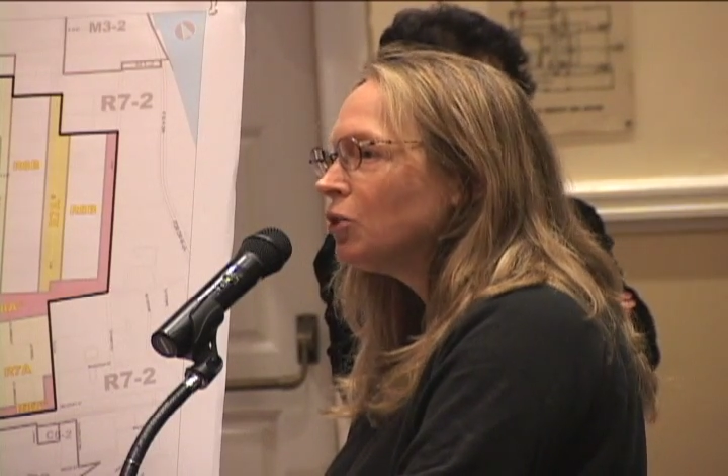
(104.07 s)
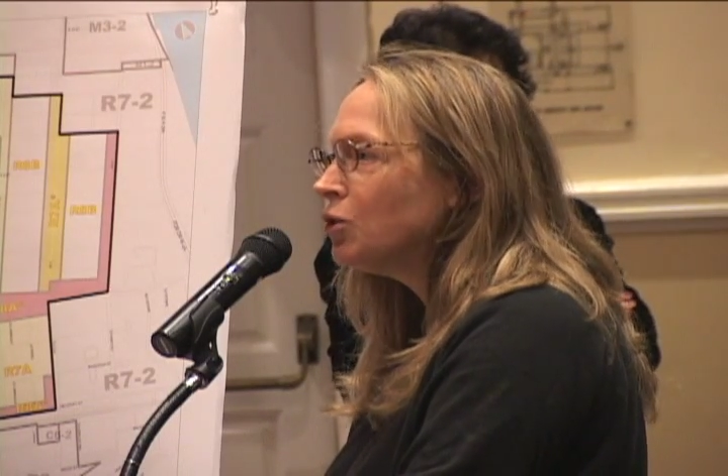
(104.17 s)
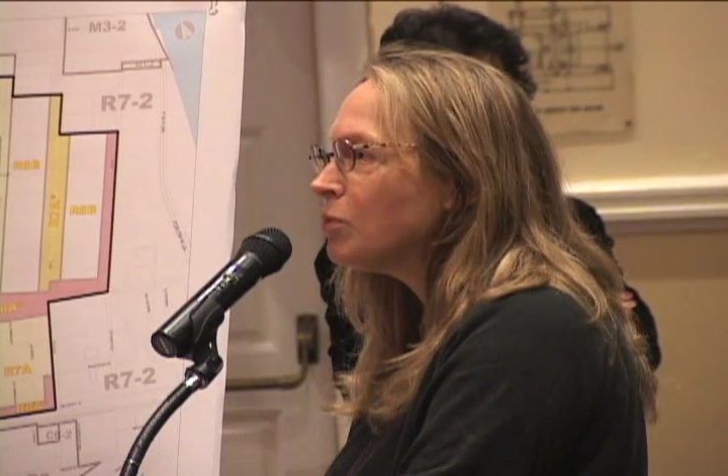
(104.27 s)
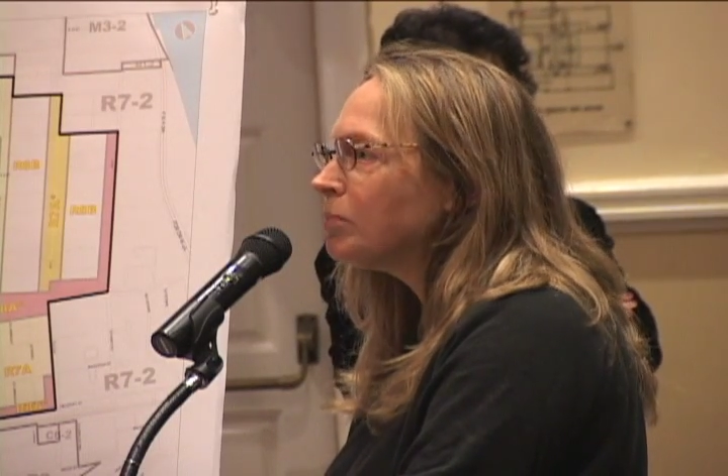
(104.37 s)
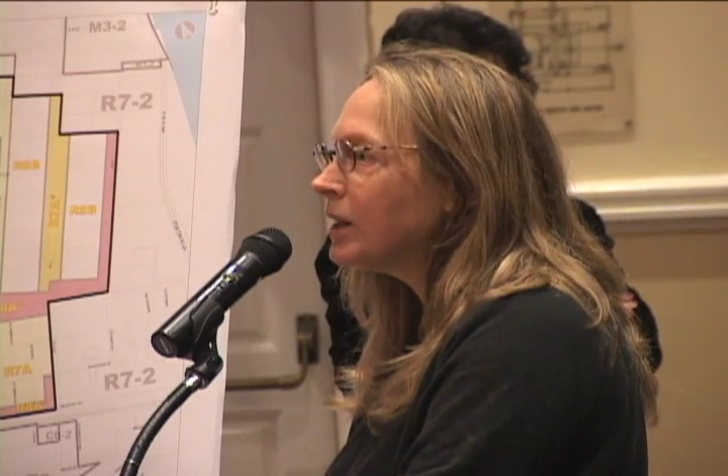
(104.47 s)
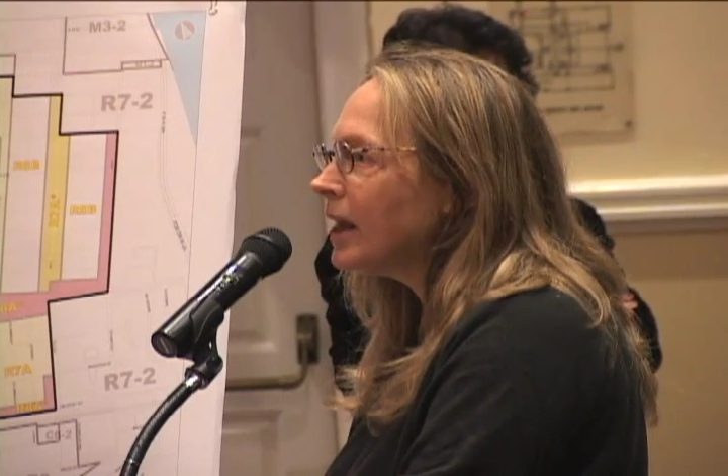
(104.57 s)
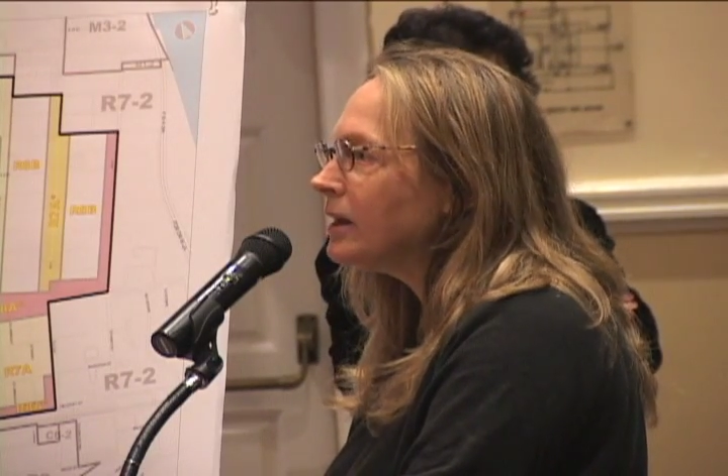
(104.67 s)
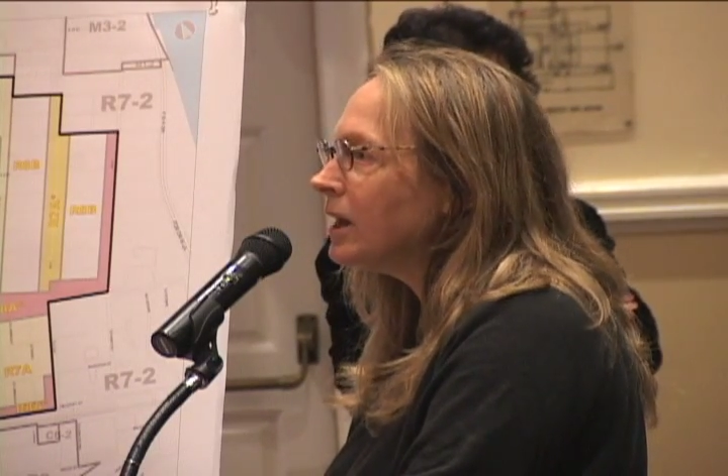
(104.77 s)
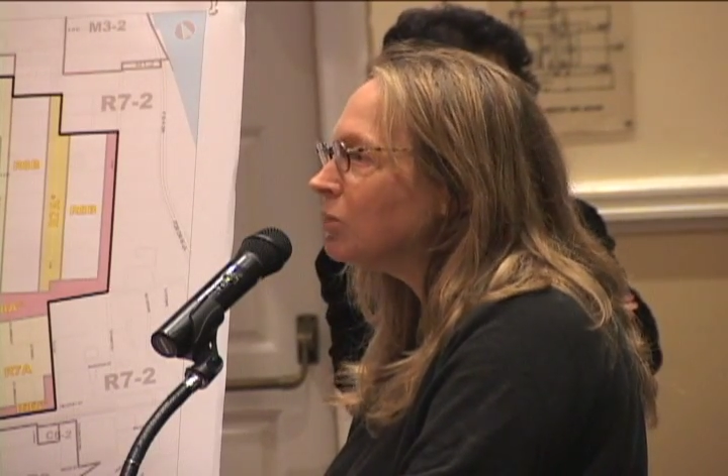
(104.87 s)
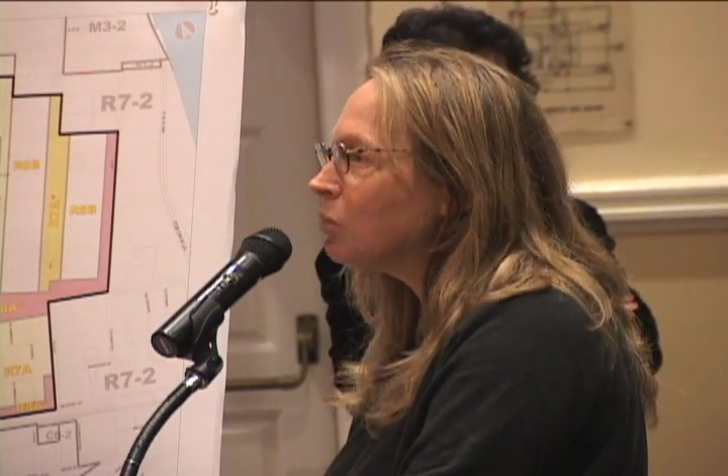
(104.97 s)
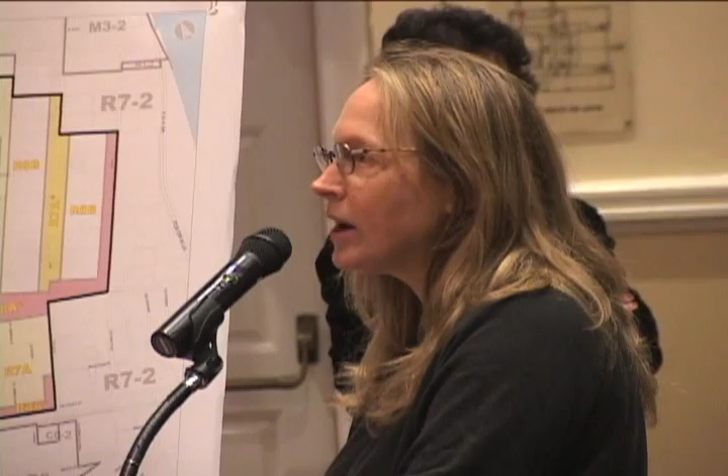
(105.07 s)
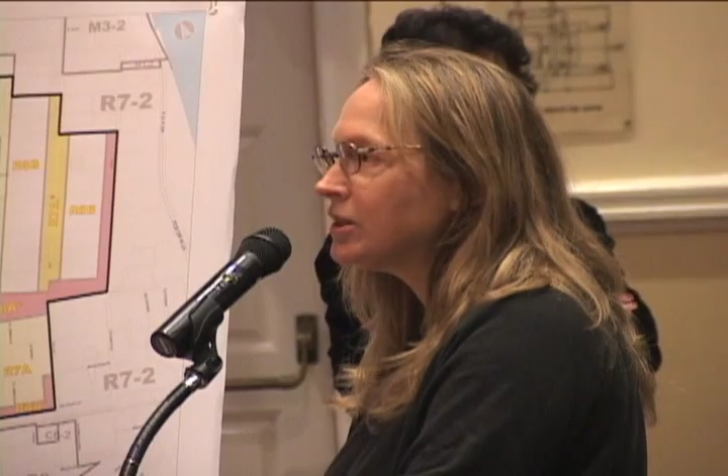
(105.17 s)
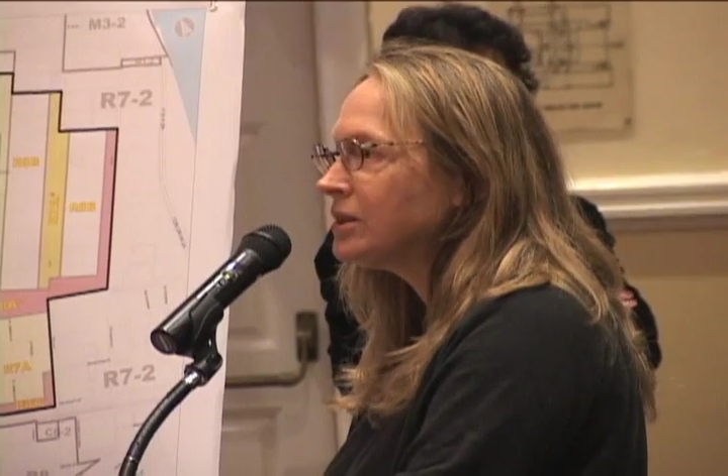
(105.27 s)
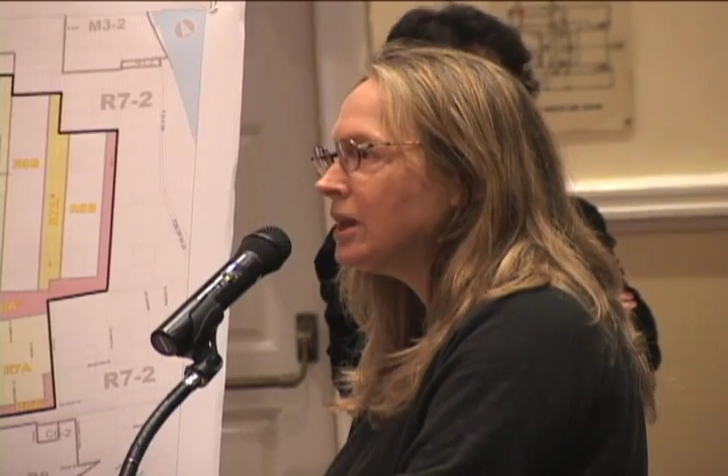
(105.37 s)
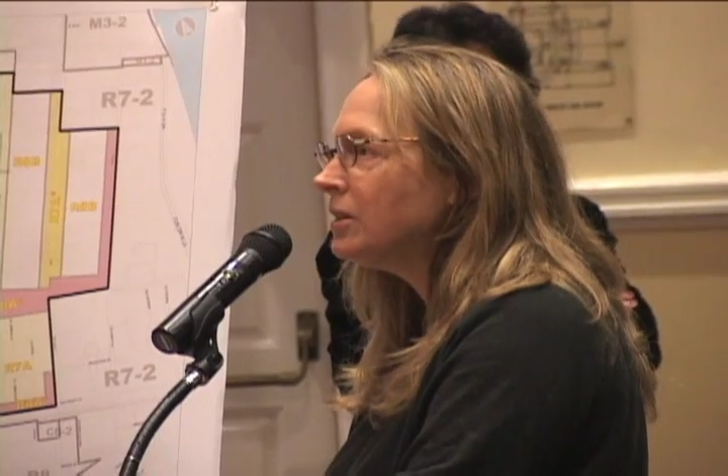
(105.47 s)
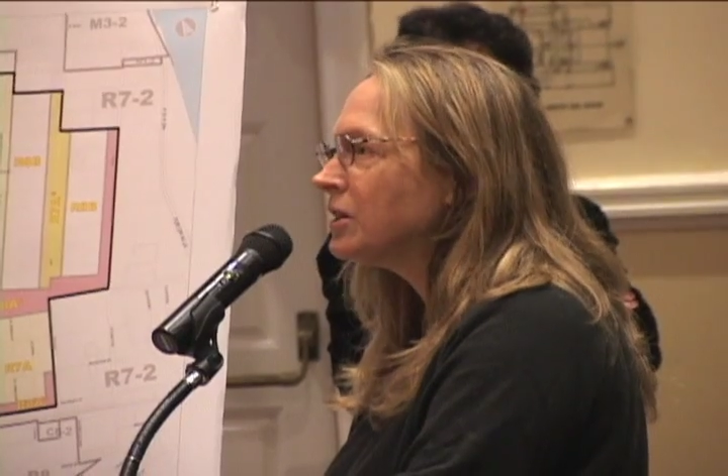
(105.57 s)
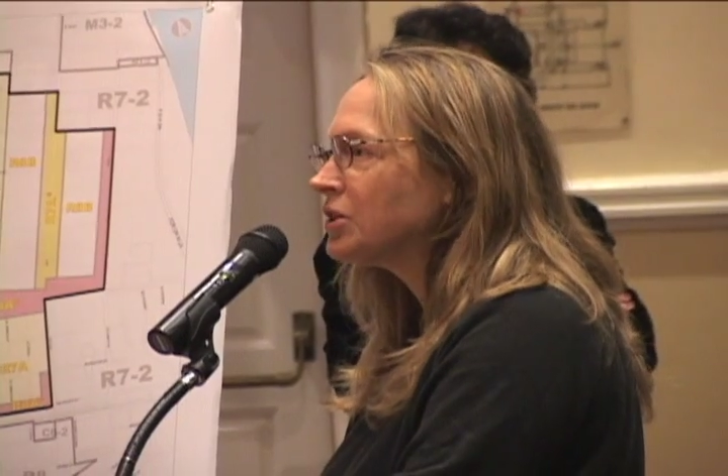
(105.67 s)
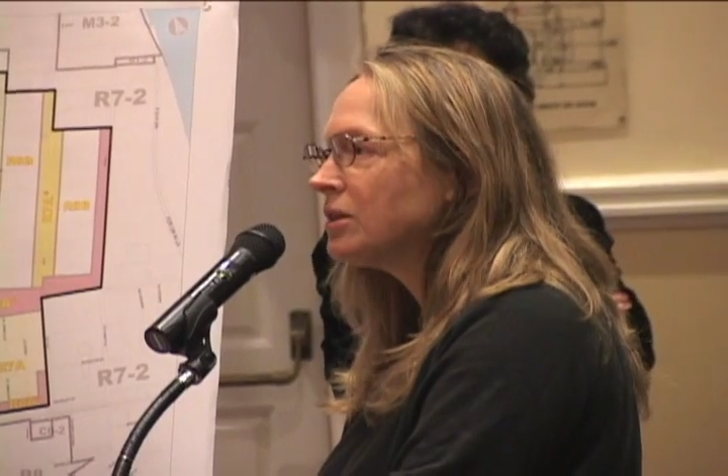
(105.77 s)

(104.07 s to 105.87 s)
Your Plan NYC does